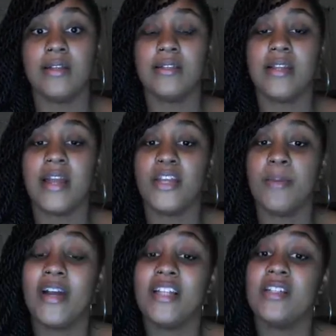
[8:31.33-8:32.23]
so that your
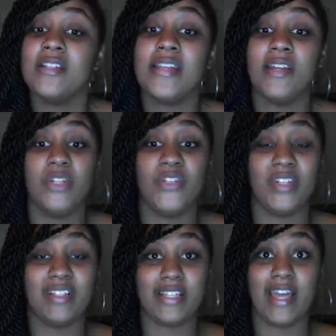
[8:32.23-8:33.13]
branches can reach for
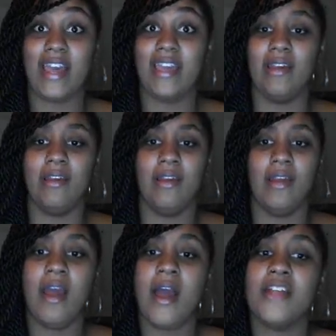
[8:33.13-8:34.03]
the sky,
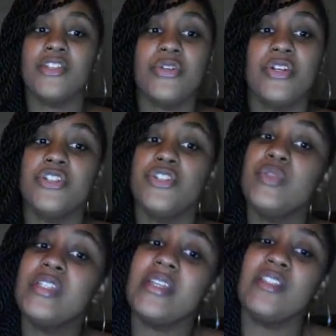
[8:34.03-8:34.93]
and so your
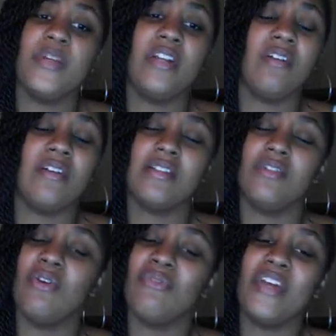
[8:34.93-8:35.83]
shoots can spread across the
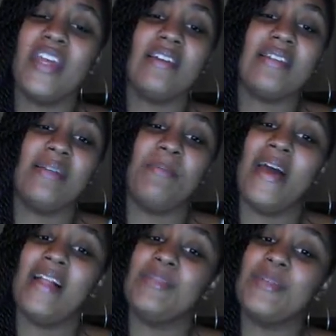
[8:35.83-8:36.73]
ground for acres and
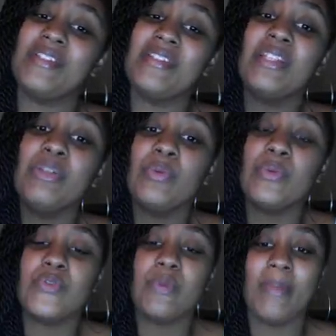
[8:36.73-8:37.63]
miles, but still the
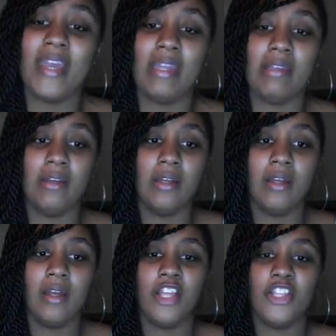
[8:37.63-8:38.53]
roots remain.
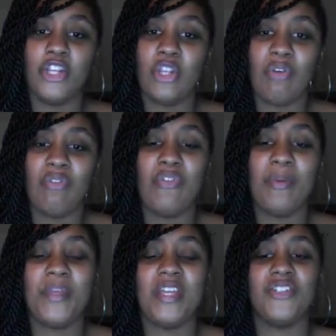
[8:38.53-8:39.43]
Your love for
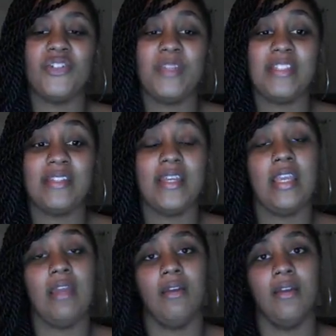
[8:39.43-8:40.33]
me should be
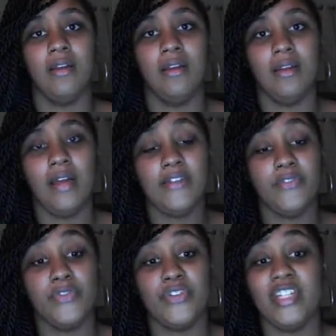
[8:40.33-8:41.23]
steady and
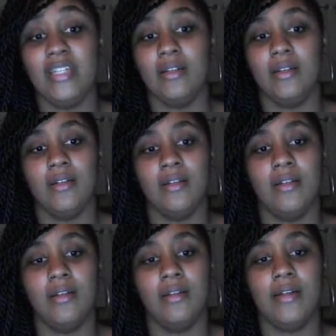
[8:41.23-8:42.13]
free
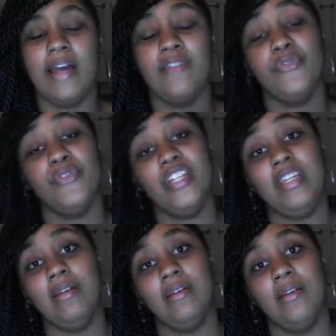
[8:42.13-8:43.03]
and
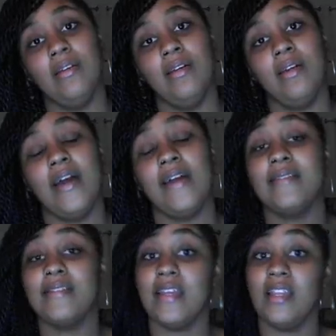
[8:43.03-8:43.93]
free and
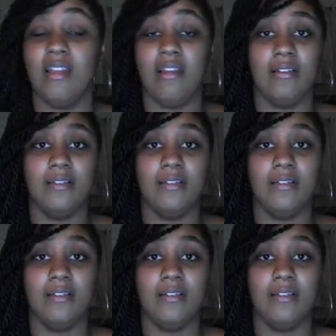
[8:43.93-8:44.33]
steady.